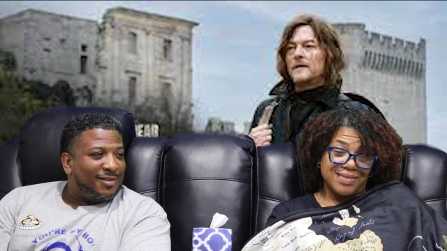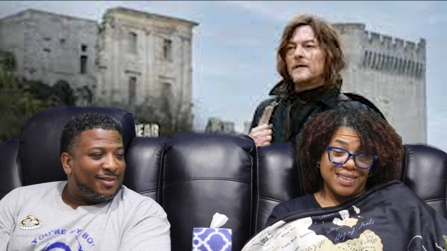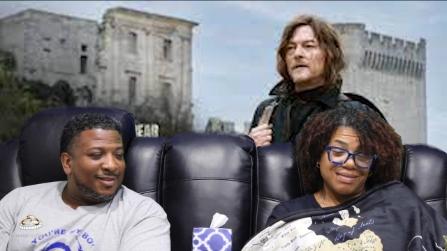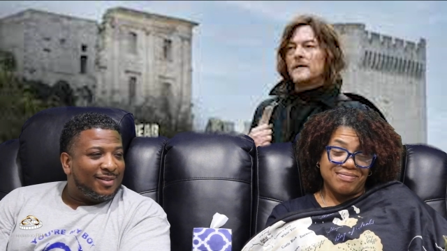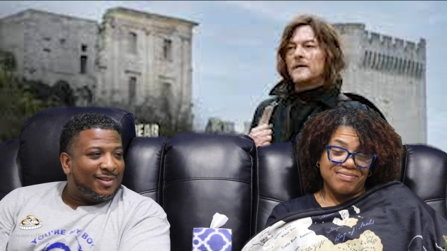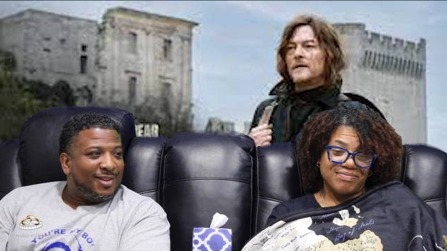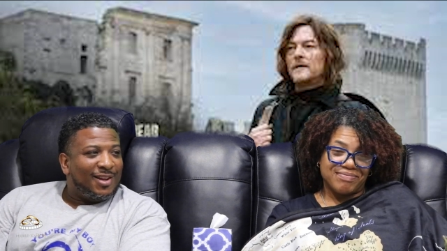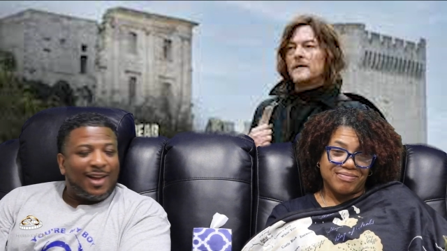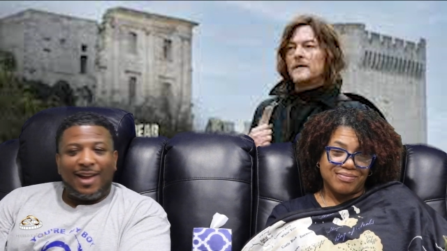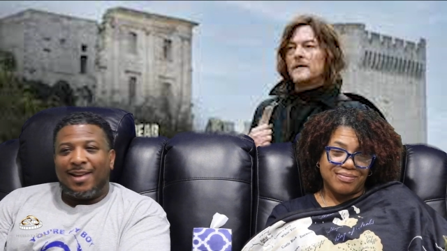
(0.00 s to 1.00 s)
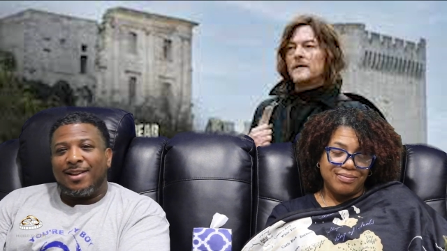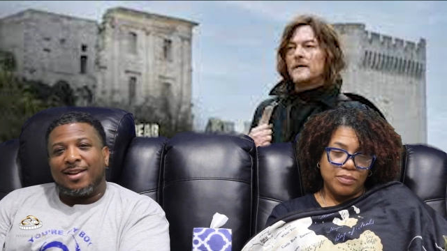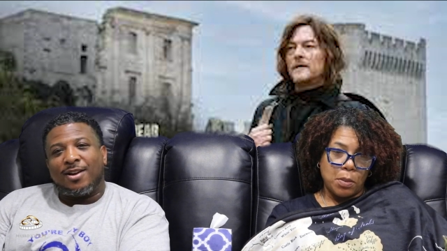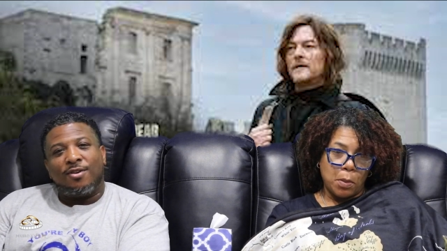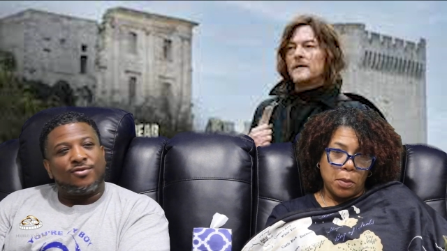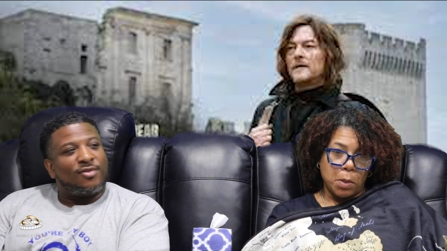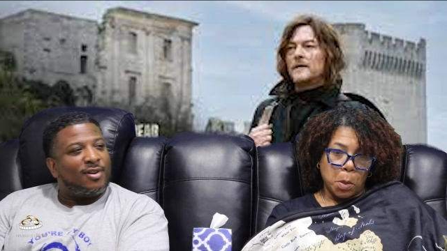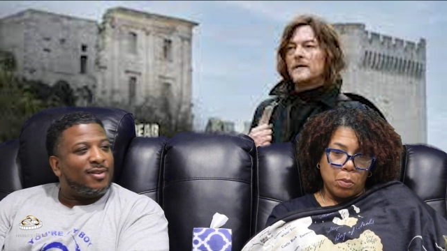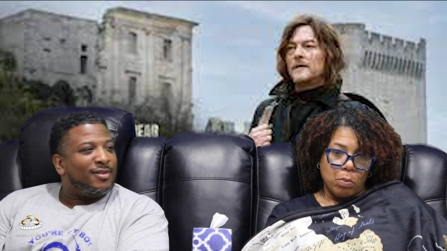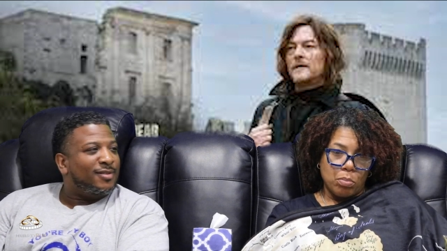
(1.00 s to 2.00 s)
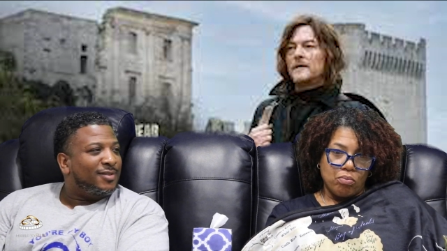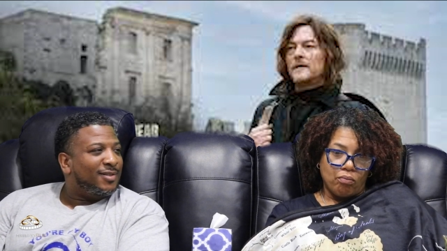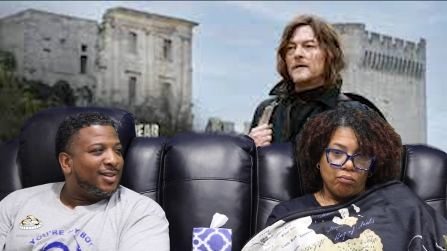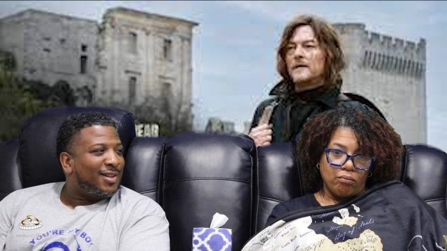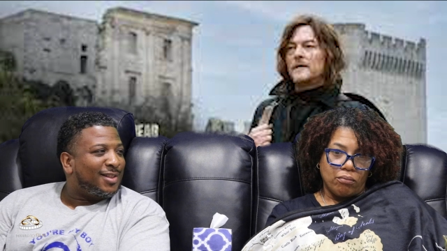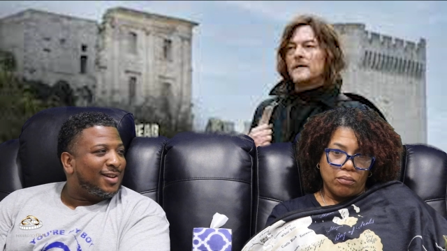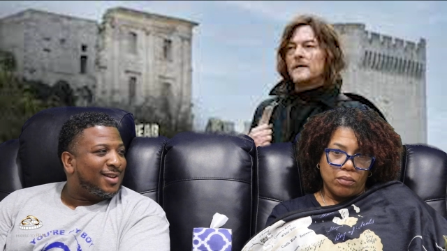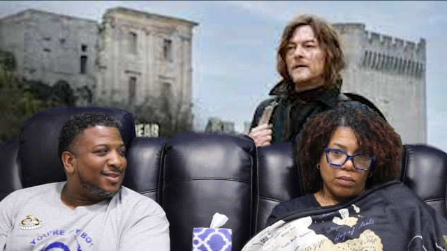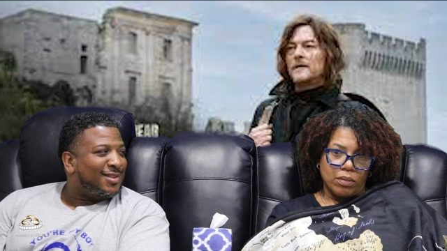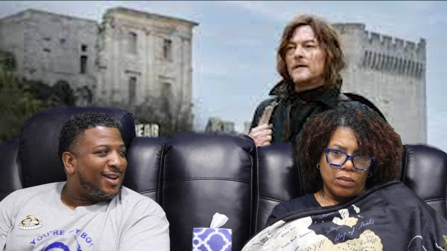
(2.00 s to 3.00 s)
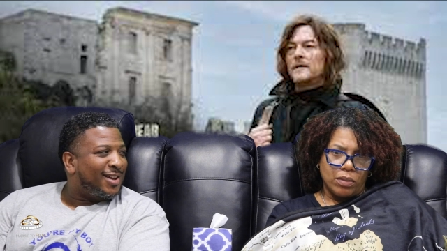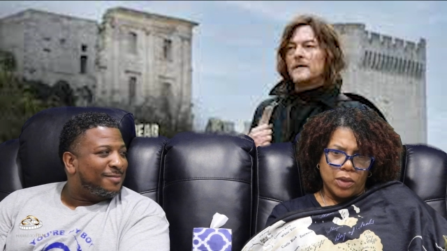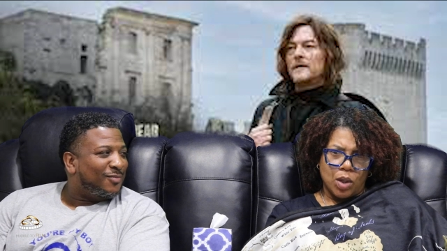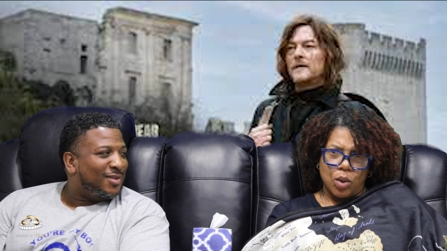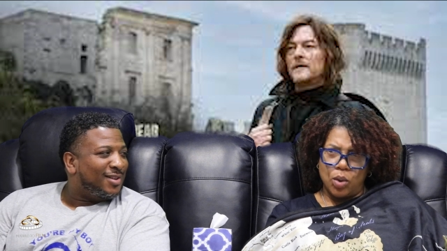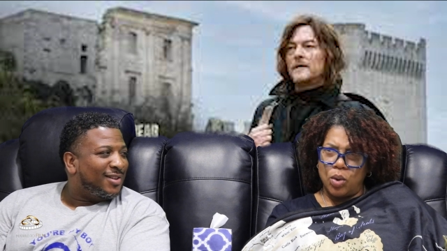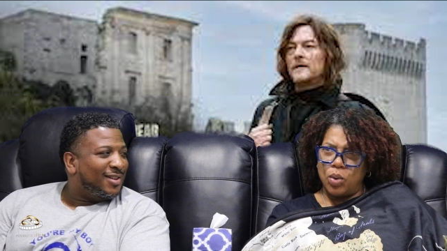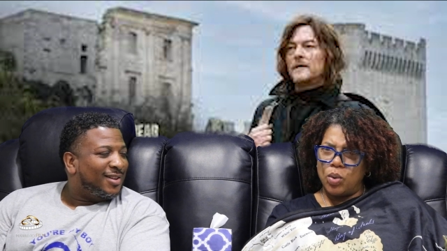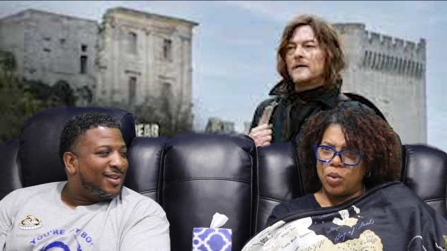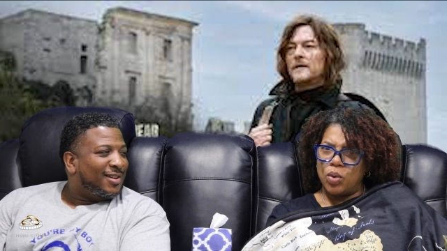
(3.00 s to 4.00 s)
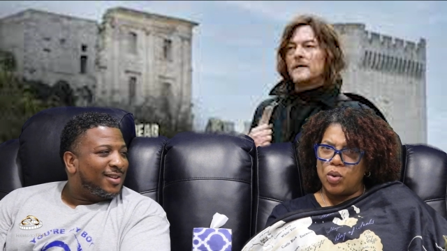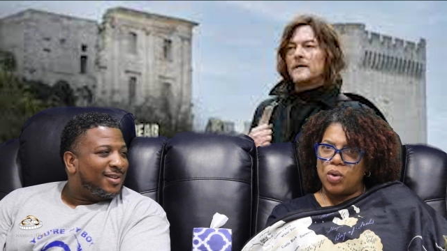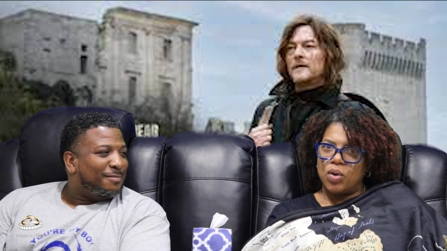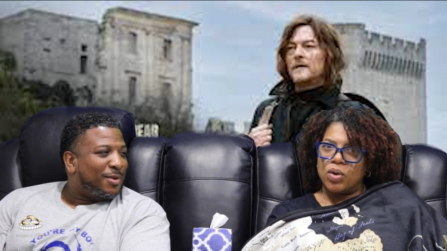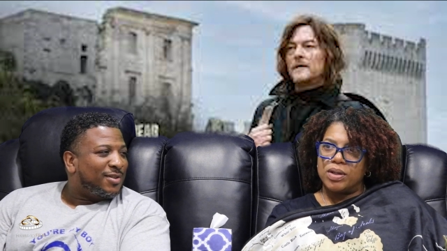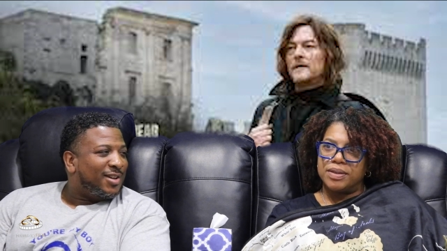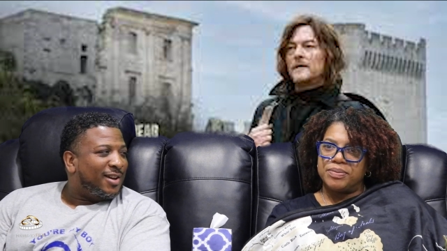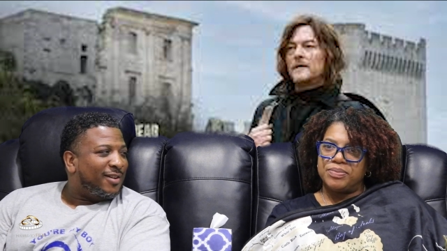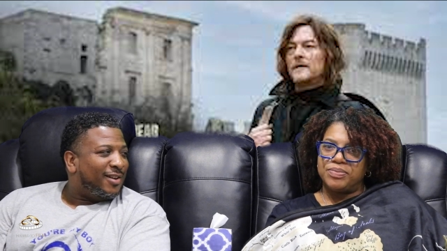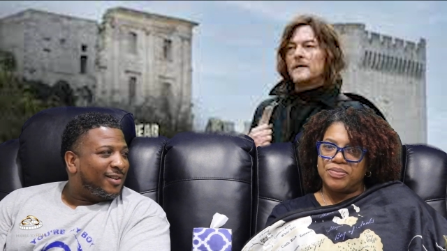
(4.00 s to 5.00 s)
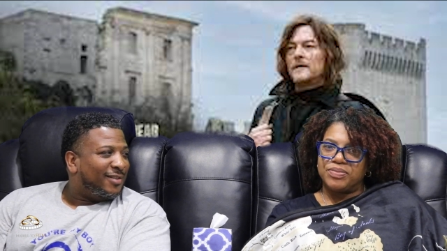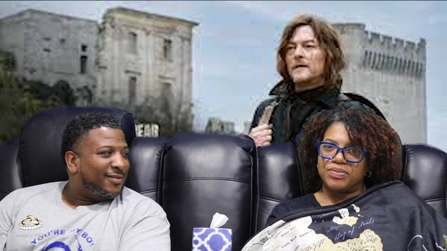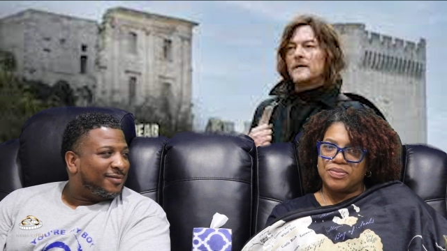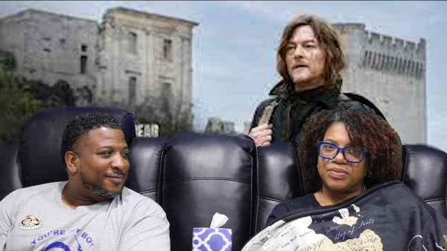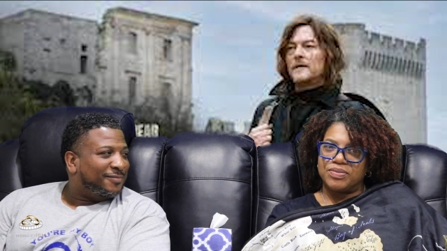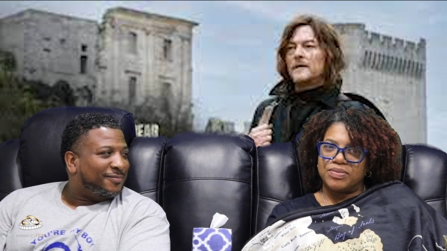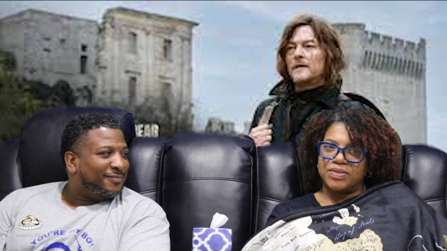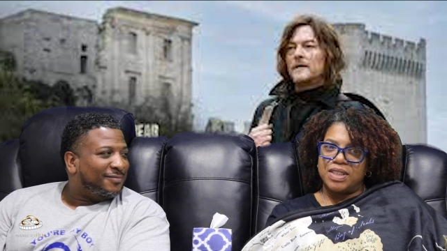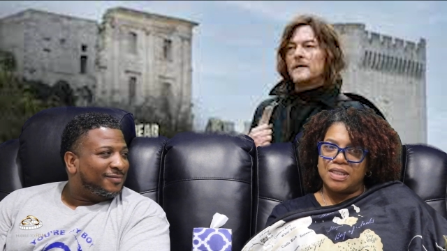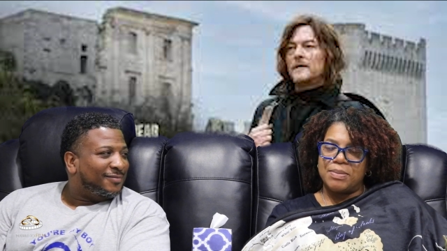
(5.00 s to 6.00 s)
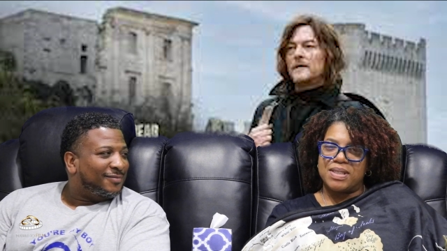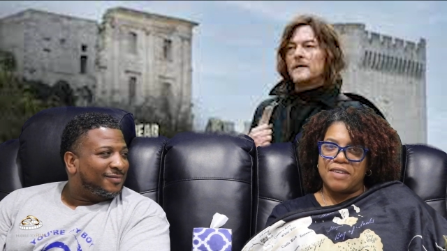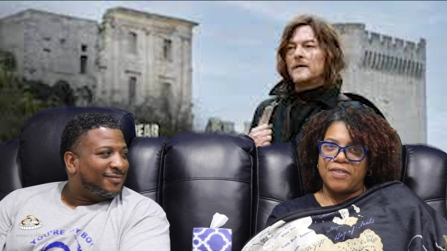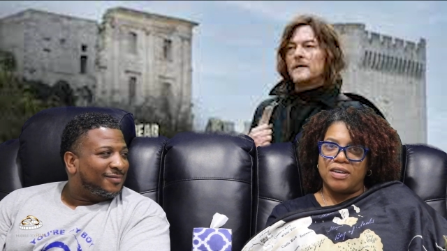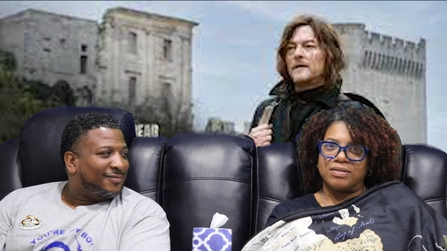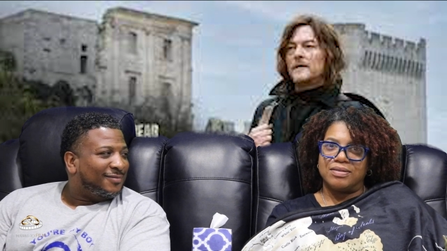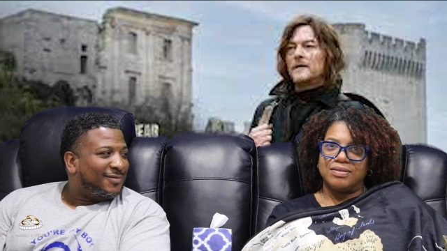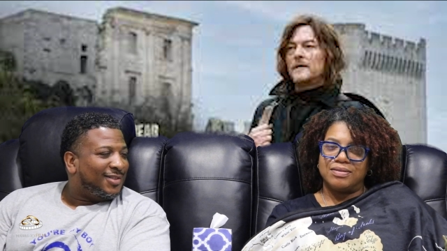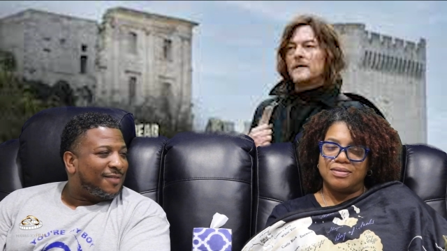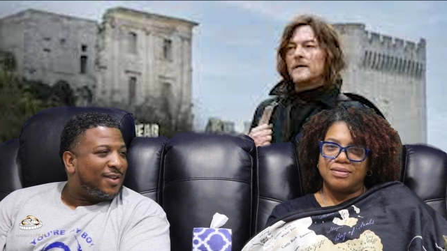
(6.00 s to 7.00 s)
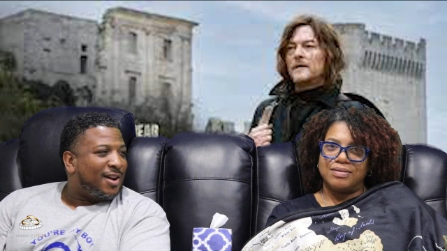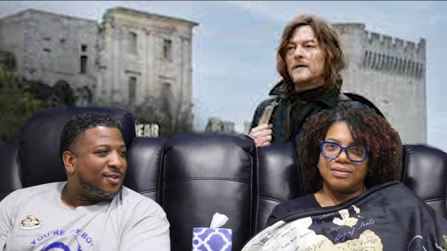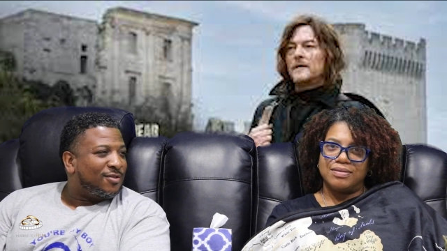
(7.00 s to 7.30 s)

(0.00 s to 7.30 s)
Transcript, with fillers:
Speaker 1: yeah. And Cole Drawn, I think that's his name. Who? The mercenary.
Speaker 2: His name is Stefan.
Speaker 1: Stefan